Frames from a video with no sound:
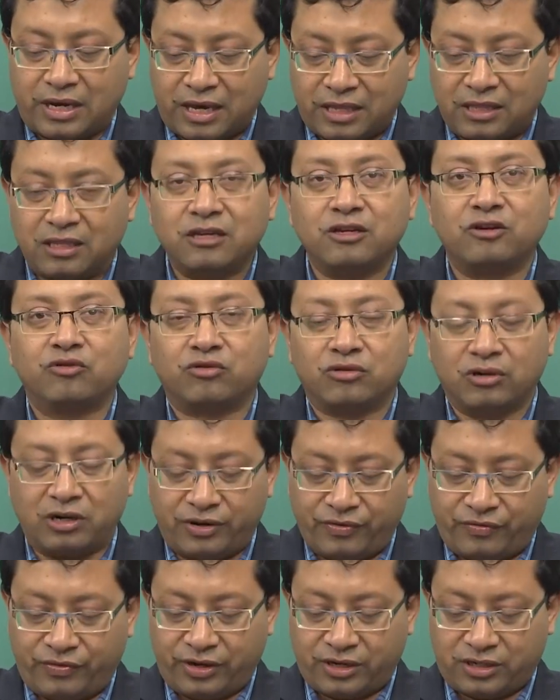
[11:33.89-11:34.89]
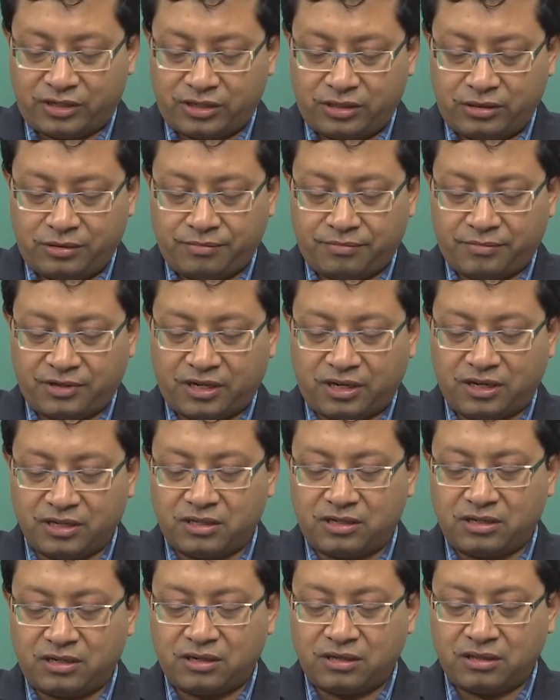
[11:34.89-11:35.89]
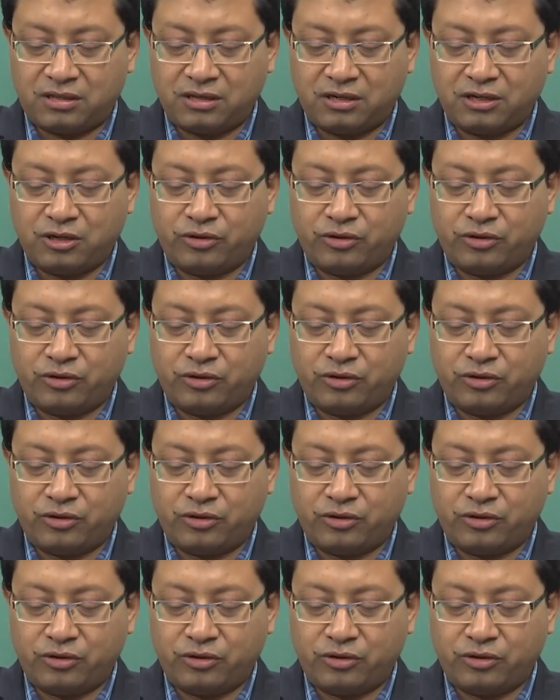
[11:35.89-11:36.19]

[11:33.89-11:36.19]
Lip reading: and the utility function. Consider the